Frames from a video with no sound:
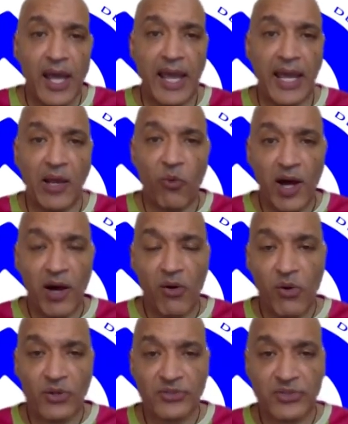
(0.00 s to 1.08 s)
And while
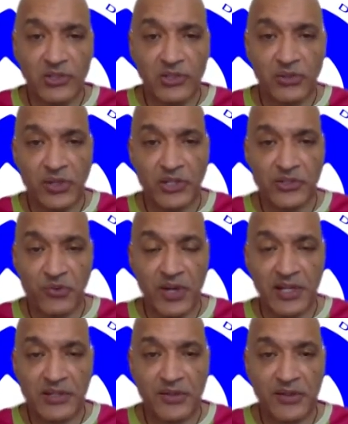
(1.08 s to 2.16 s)
horizontal is
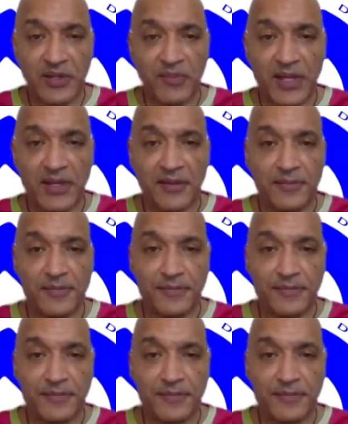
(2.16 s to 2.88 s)
greater than min,